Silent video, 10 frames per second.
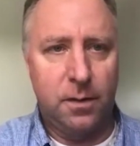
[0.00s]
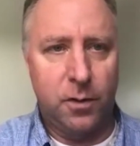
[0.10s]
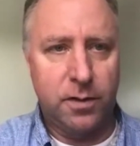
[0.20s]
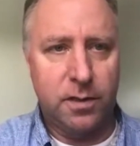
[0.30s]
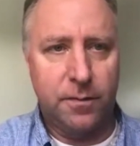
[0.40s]
the
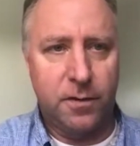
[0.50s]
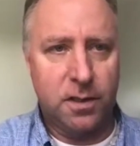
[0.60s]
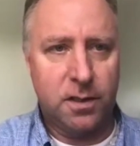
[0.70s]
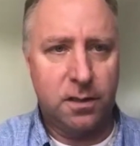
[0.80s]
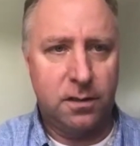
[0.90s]
emergency
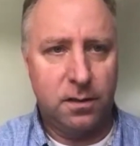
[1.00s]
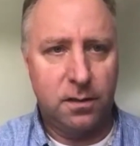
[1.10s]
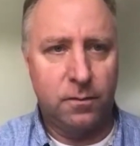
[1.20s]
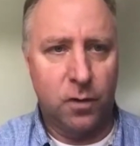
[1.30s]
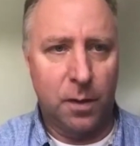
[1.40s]
physician
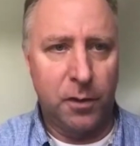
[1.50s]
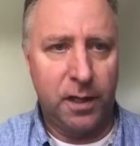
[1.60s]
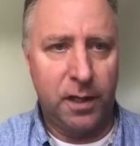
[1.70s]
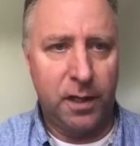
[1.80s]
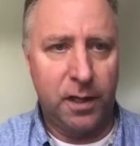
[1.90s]
to
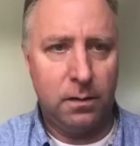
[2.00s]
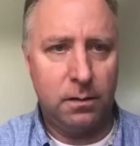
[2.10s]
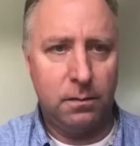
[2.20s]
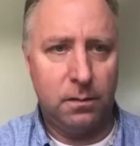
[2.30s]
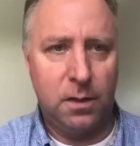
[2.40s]
verbally
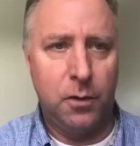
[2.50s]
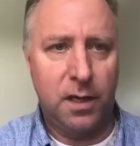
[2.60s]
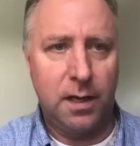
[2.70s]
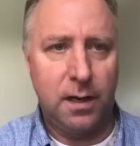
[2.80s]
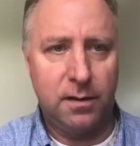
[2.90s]

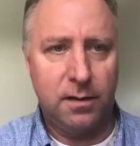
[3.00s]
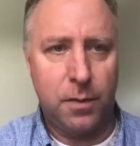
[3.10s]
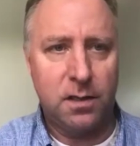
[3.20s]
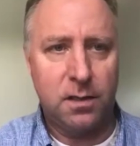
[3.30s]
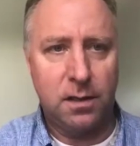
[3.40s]
communicate it to the
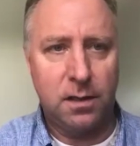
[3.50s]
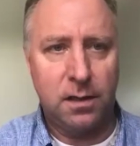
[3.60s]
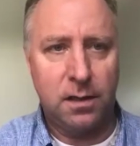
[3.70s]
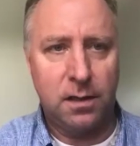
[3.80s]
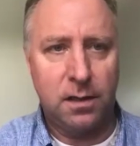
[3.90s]
patient and to
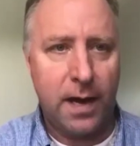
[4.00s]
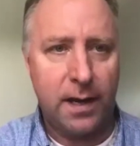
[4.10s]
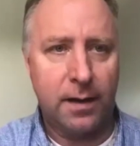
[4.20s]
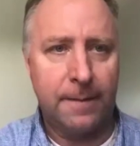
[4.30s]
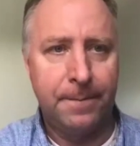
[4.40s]
put it in
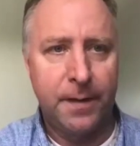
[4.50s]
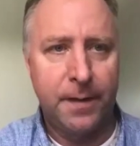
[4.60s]
writing